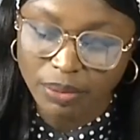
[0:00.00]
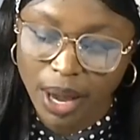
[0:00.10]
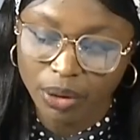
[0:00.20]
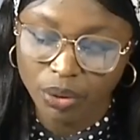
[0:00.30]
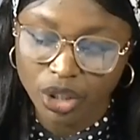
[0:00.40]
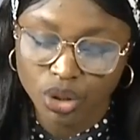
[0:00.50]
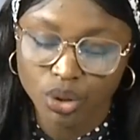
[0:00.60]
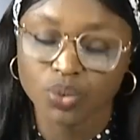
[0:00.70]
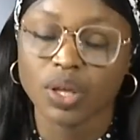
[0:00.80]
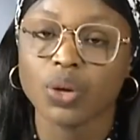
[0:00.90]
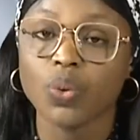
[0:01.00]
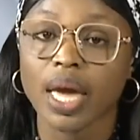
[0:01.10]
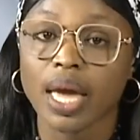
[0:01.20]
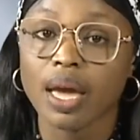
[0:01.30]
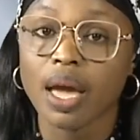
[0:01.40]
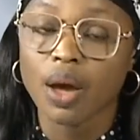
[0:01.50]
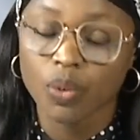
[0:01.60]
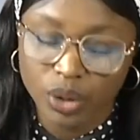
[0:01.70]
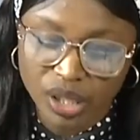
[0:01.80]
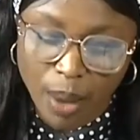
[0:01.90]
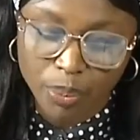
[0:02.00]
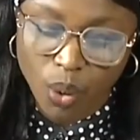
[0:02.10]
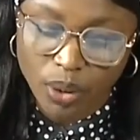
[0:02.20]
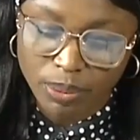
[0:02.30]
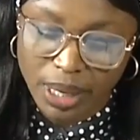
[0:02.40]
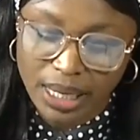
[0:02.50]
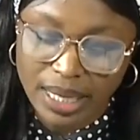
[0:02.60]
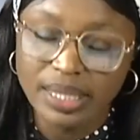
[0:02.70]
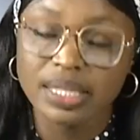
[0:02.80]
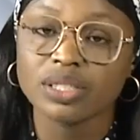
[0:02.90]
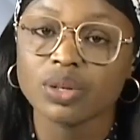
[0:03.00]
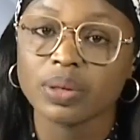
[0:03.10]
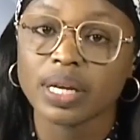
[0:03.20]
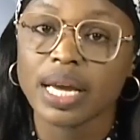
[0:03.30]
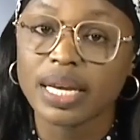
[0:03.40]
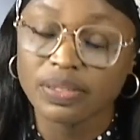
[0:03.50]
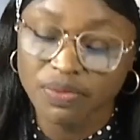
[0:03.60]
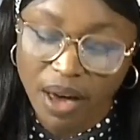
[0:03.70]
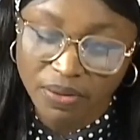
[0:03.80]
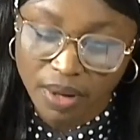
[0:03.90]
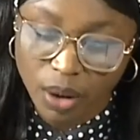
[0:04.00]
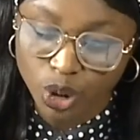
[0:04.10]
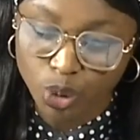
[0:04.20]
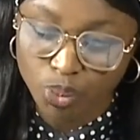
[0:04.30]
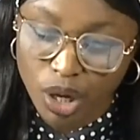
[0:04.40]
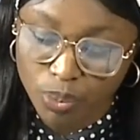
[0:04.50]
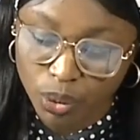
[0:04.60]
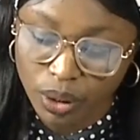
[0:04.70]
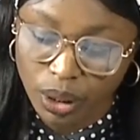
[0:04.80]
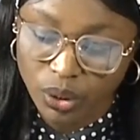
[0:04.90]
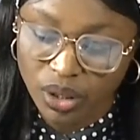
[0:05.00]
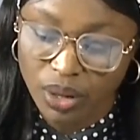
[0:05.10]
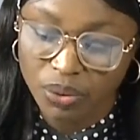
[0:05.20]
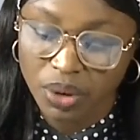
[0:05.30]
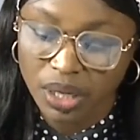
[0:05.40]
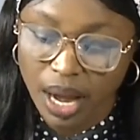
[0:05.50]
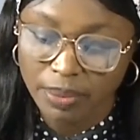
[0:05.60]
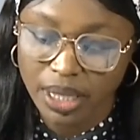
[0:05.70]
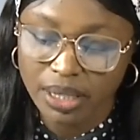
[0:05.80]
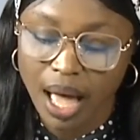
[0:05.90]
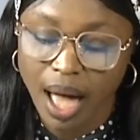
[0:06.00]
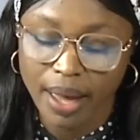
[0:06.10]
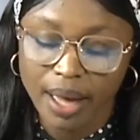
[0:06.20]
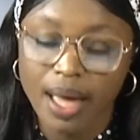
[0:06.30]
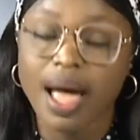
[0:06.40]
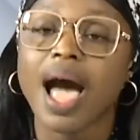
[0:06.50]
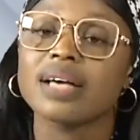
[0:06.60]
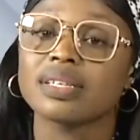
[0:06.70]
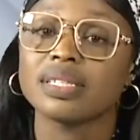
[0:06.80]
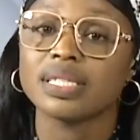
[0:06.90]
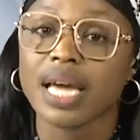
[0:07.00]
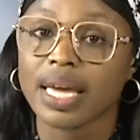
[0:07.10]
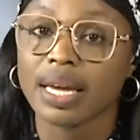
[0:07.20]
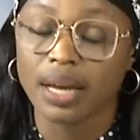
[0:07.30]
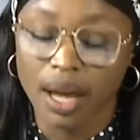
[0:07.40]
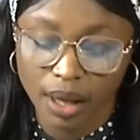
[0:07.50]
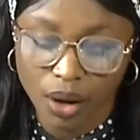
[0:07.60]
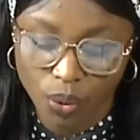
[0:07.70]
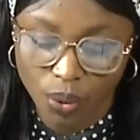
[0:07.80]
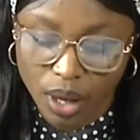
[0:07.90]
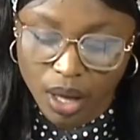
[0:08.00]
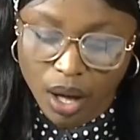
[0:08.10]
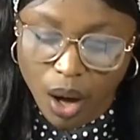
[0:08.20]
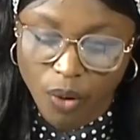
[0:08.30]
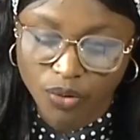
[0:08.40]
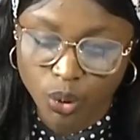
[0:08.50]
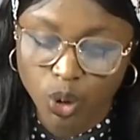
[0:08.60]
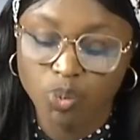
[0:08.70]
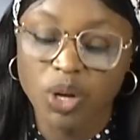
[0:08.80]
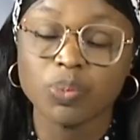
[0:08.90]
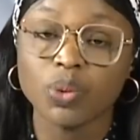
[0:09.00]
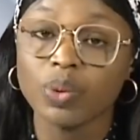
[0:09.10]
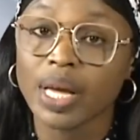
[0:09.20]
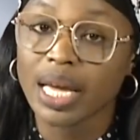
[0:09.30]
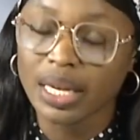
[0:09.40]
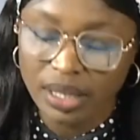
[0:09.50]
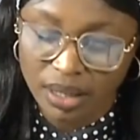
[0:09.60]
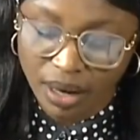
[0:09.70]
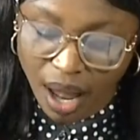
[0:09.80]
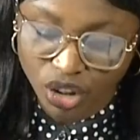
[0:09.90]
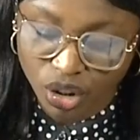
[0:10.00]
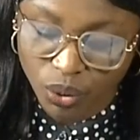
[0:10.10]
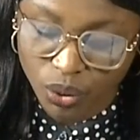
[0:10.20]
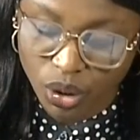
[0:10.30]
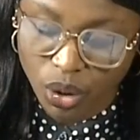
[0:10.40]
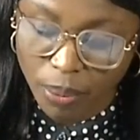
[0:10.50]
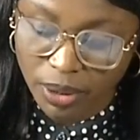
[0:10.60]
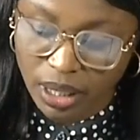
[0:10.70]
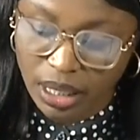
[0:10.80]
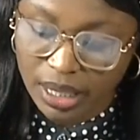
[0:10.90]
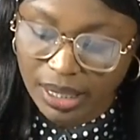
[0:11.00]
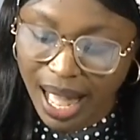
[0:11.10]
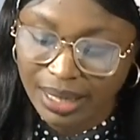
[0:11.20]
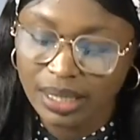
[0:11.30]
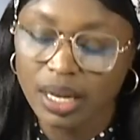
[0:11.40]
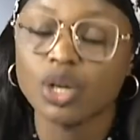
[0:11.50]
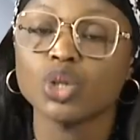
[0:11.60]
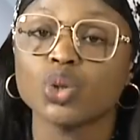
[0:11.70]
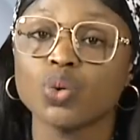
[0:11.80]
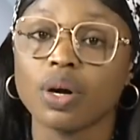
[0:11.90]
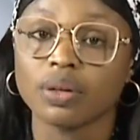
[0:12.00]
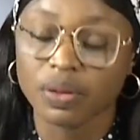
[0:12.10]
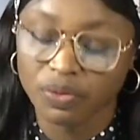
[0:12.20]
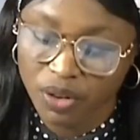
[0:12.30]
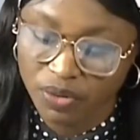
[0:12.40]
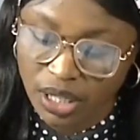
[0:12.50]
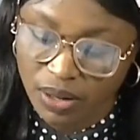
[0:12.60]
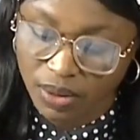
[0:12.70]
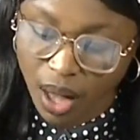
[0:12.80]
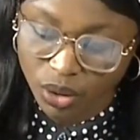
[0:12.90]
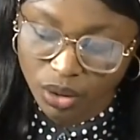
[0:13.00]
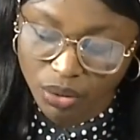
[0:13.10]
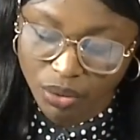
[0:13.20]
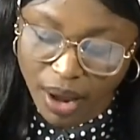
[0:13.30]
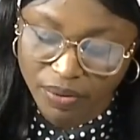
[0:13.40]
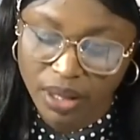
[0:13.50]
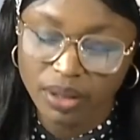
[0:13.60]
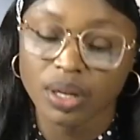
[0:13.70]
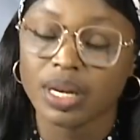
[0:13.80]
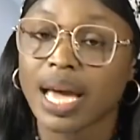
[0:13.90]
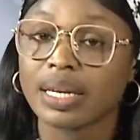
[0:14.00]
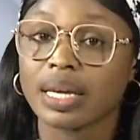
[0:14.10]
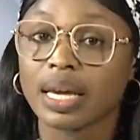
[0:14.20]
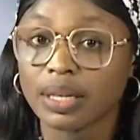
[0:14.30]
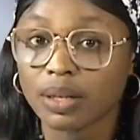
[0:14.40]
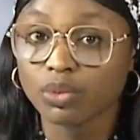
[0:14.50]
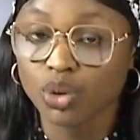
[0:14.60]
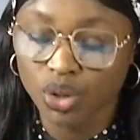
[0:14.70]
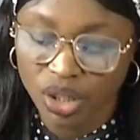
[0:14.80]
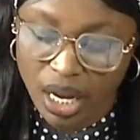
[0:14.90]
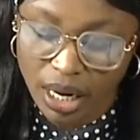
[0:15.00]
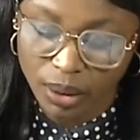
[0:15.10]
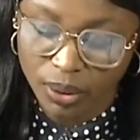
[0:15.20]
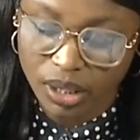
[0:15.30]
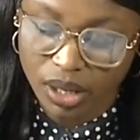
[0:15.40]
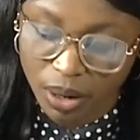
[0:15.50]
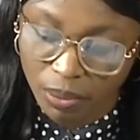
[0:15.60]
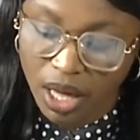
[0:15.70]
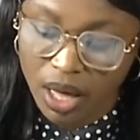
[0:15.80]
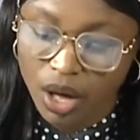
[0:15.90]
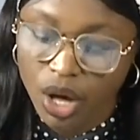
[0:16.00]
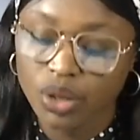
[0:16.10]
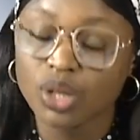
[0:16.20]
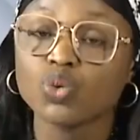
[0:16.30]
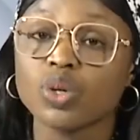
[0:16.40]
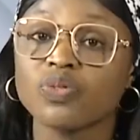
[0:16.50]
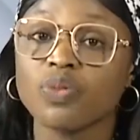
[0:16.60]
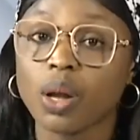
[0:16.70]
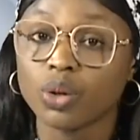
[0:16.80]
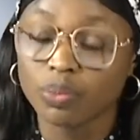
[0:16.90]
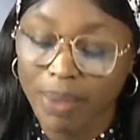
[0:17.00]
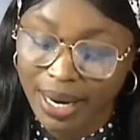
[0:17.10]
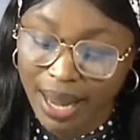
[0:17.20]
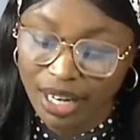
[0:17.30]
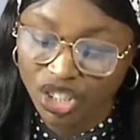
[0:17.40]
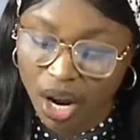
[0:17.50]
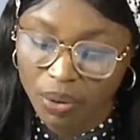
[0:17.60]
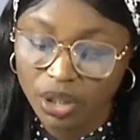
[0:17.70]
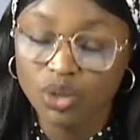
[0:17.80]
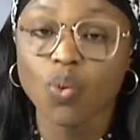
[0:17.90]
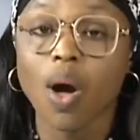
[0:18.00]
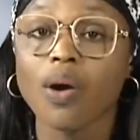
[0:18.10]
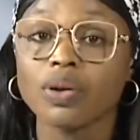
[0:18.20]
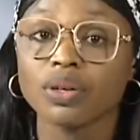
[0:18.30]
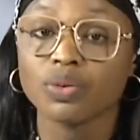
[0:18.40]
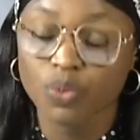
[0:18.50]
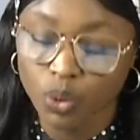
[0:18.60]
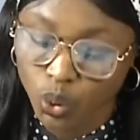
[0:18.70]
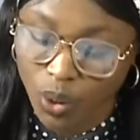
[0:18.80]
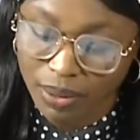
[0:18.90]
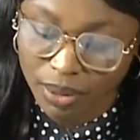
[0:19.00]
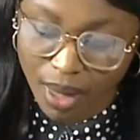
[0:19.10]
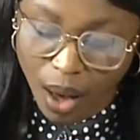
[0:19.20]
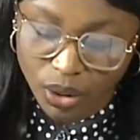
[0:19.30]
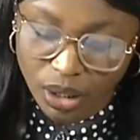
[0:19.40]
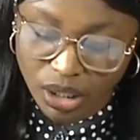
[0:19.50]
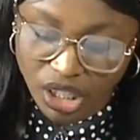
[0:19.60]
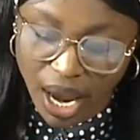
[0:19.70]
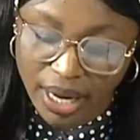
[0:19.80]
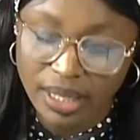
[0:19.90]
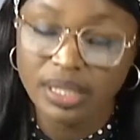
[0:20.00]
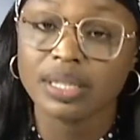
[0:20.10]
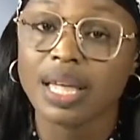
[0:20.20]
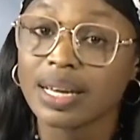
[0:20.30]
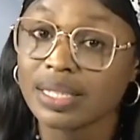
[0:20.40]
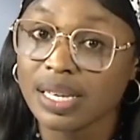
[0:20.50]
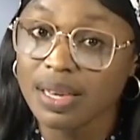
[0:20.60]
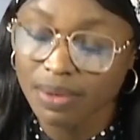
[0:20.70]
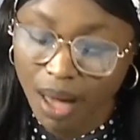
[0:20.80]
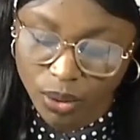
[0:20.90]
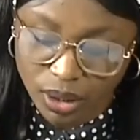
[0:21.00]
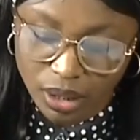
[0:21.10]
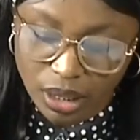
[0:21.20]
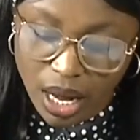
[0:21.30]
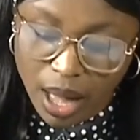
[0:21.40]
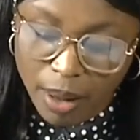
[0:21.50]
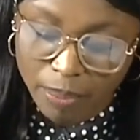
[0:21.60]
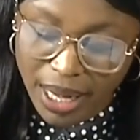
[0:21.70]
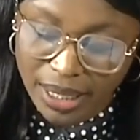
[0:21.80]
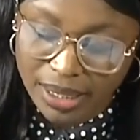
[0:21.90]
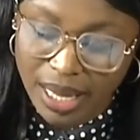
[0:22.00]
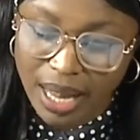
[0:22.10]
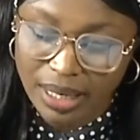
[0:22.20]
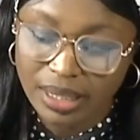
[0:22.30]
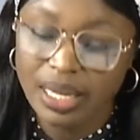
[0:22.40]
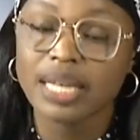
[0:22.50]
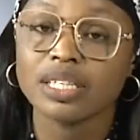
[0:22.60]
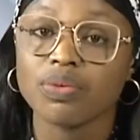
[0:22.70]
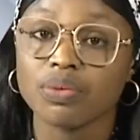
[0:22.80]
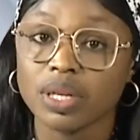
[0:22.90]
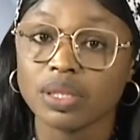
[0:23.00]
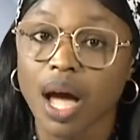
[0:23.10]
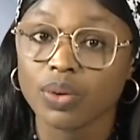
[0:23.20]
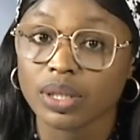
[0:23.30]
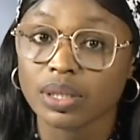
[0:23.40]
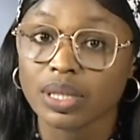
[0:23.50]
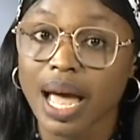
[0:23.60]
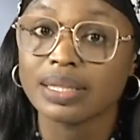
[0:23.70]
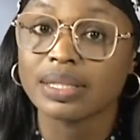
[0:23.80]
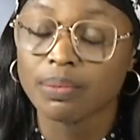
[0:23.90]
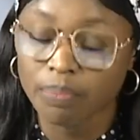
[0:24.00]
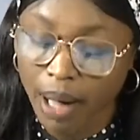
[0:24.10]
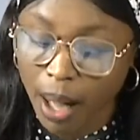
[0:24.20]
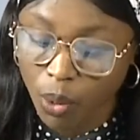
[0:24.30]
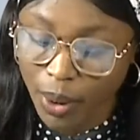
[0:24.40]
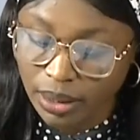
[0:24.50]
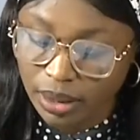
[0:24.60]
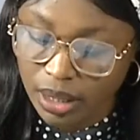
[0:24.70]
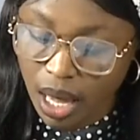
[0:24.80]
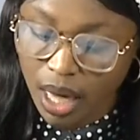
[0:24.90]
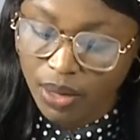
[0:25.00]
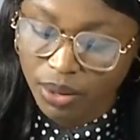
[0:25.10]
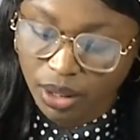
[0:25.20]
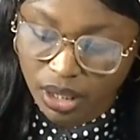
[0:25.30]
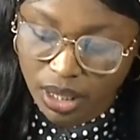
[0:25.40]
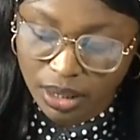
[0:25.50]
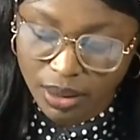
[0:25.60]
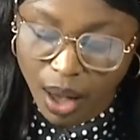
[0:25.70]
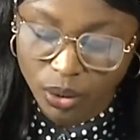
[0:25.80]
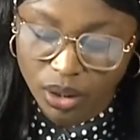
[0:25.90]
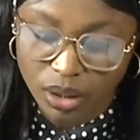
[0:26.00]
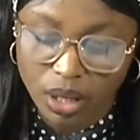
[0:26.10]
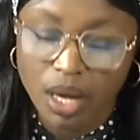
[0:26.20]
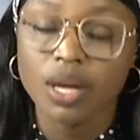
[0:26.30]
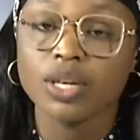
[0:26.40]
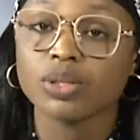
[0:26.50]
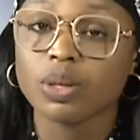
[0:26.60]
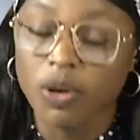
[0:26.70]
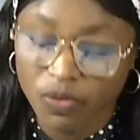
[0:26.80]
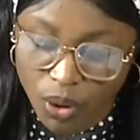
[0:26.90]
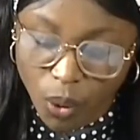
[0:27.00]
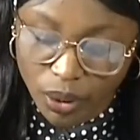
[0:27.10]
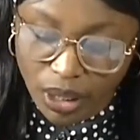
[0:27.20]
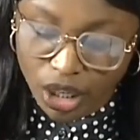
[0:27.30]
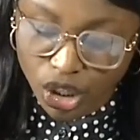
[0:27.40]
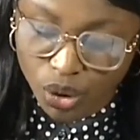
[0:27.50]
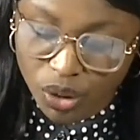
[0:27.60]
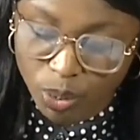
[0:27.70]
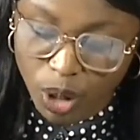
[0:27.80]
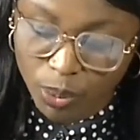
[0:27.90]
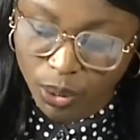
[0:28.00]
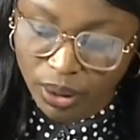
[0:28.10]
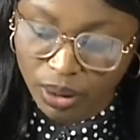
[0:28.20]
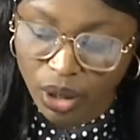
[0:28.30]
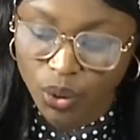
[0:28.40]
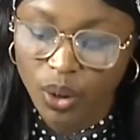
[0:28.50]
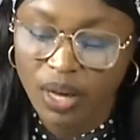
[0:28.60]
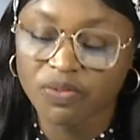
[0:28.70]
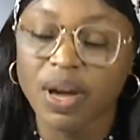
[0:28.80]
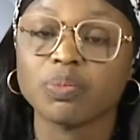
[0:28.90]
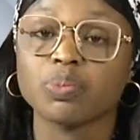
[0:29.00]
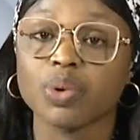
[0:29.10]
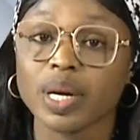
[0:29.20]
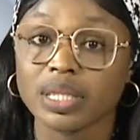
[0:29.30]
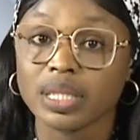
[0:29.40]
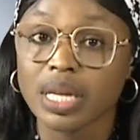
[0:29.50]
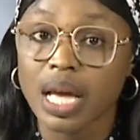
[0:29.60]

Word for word: migration to the UK was approximately 685,000 people, closely three times as high as a decade ago. Of those people, Indian nationals topped the list at 250,000 arriving in the United Kingdom to stay long term. This was followed by Nigerians 141,000, Chinese 90,000, Pakistanis 83,000, and Zimbabweans 36,000. Some of the other issues people in the UK find pressing